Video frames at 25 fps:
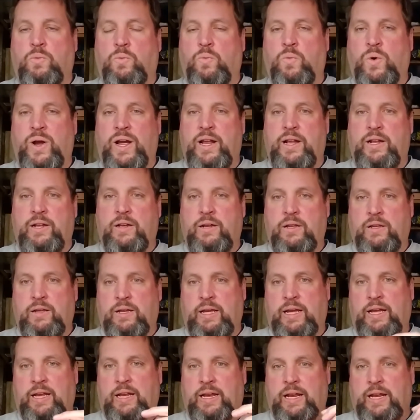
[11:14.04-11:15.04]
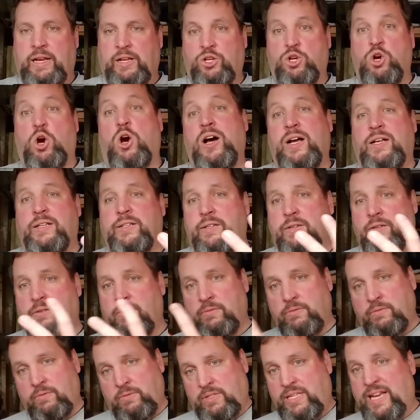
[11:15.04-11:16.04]
and cause
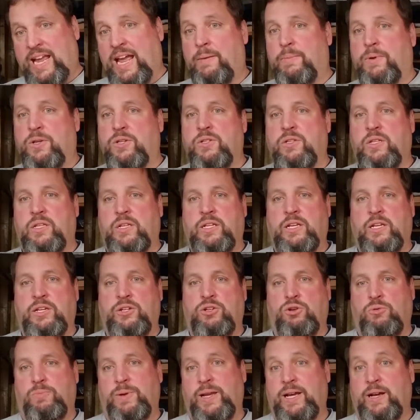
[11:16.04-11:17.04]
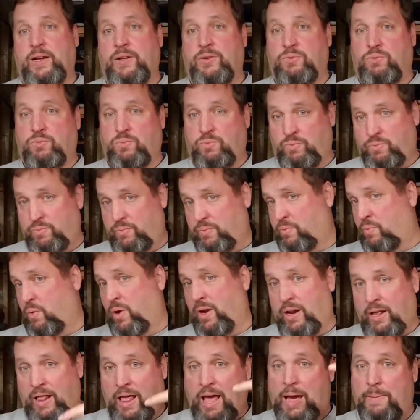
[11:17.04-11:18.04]
damage to the tissue, because
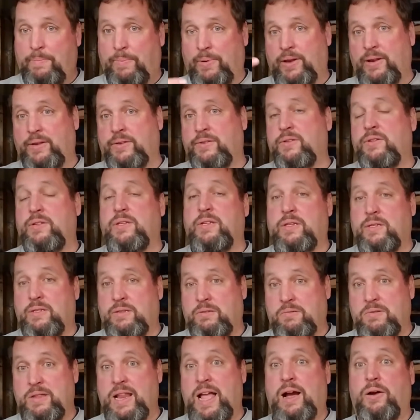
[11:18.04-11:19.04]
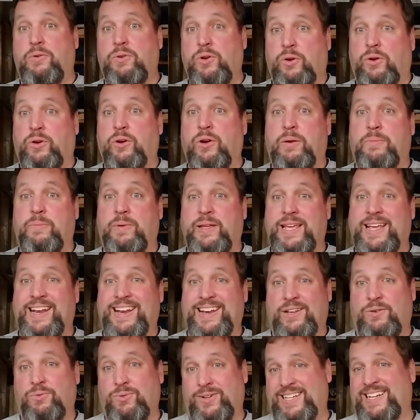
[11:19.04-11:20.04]
what will happen is now you're going to get
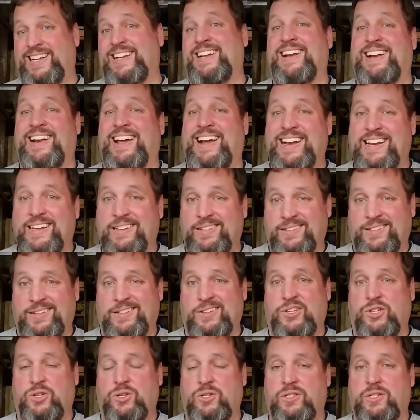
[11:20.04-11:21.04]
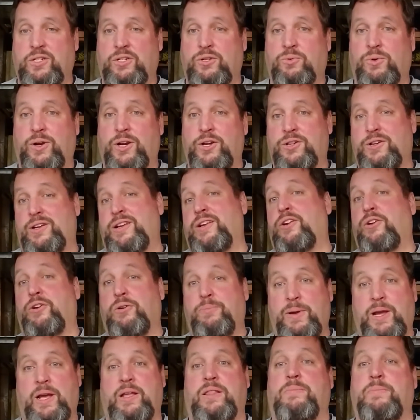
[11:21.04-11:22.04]
into a tendonitis situation, and
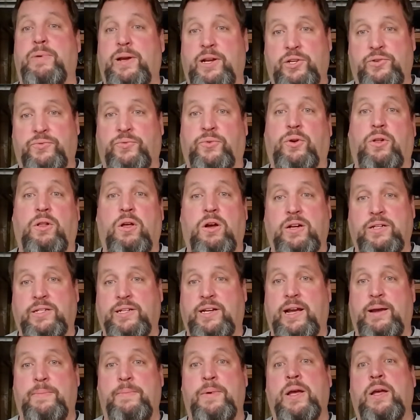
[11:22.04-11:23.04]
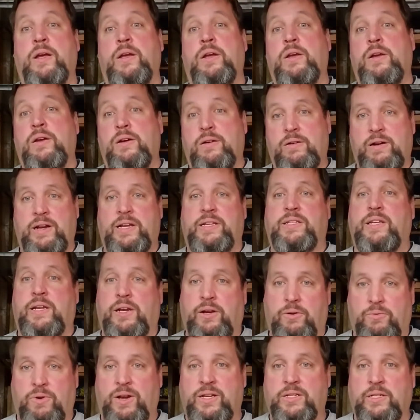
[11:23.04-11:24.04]
you're going to be on the bench for a long time,
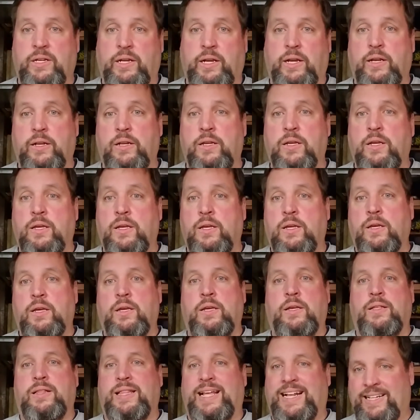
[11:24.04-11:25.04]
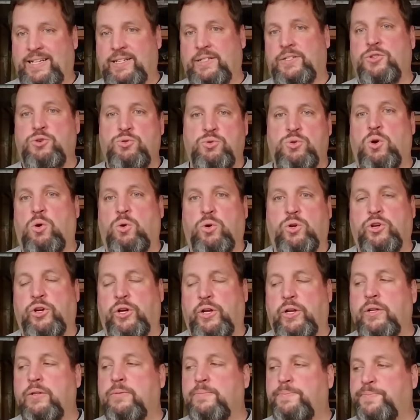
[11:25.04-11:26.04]
icing and resting it. That does you no
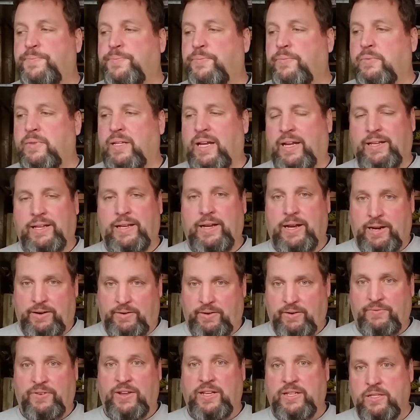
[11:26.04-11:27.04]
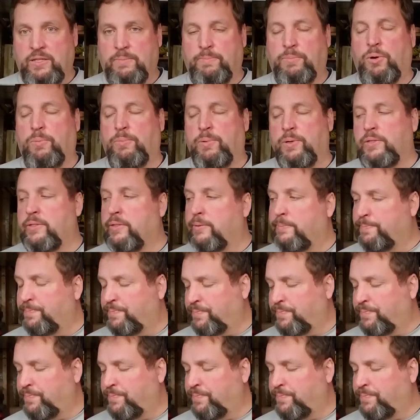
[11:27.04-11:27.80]
good. That kind of defeats the purpose.